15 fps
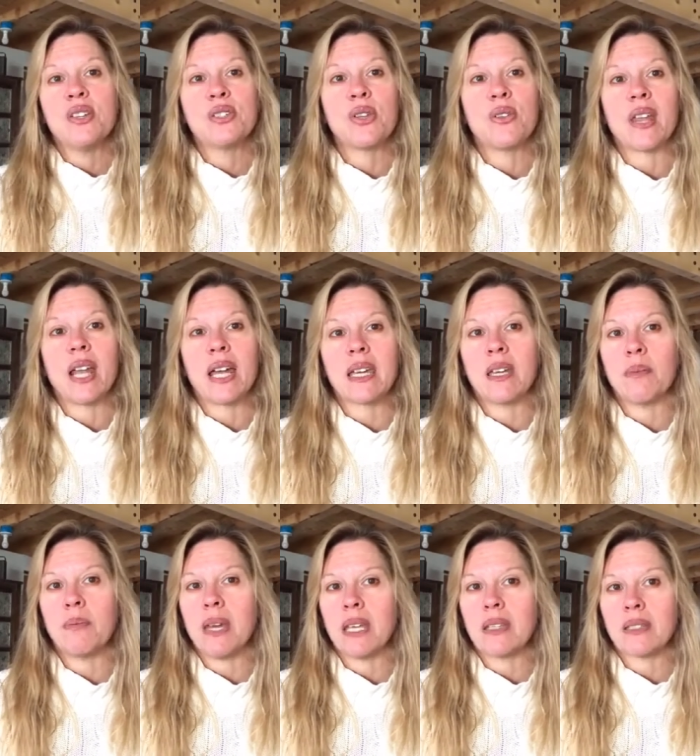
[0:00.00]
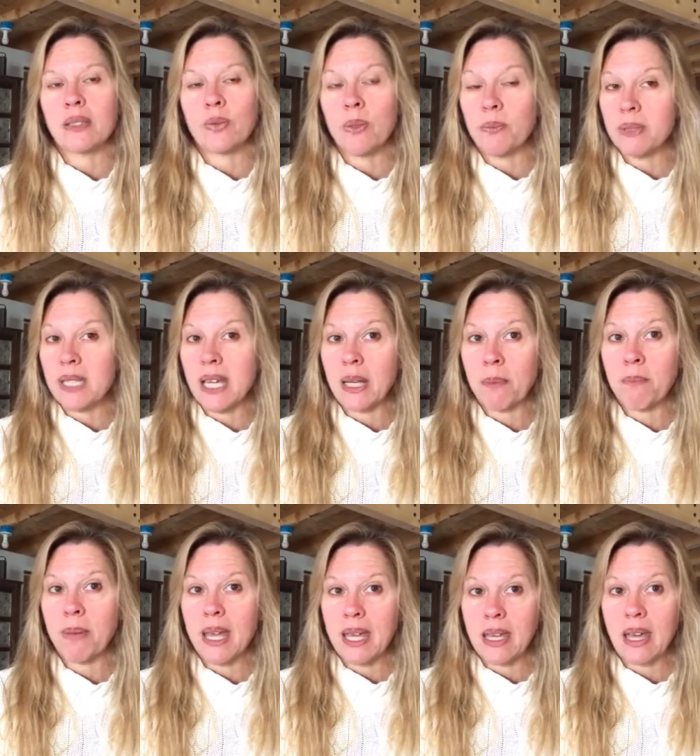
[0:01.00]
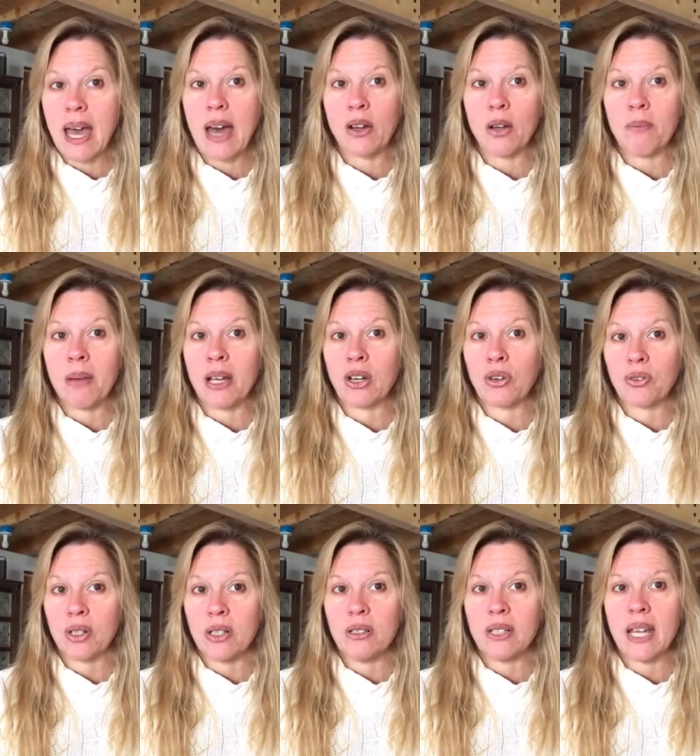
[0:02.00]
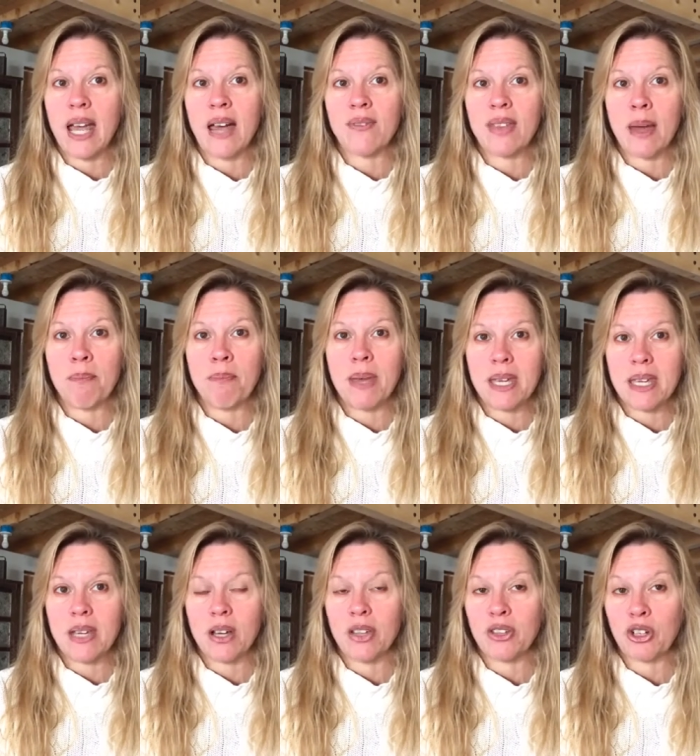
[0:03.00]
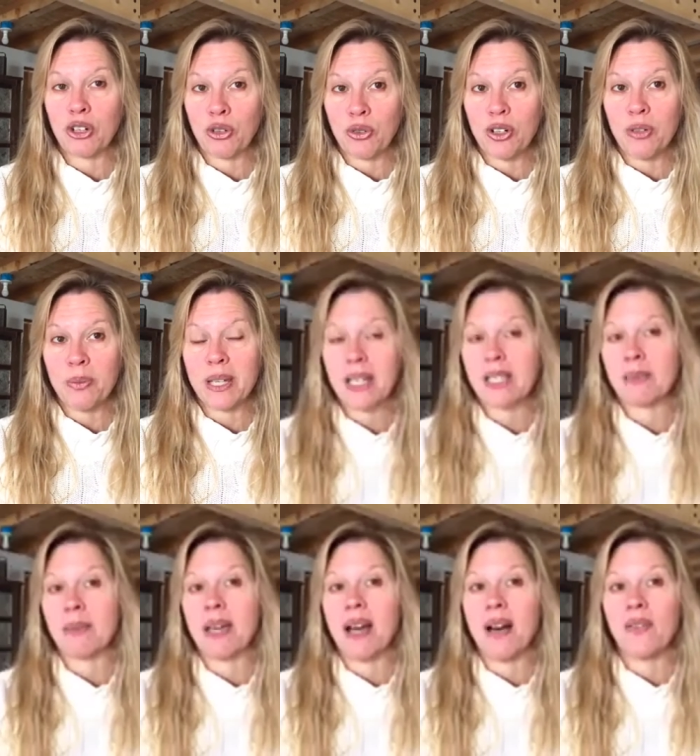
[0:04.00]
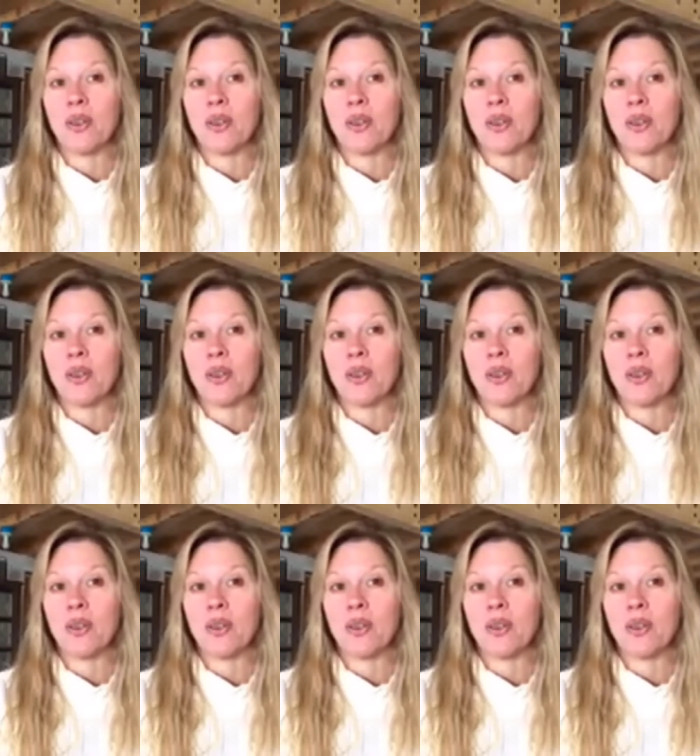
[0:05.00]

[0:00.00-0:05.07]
so that I can make the sweet potato bake out on my grill and have that baking on the grill because my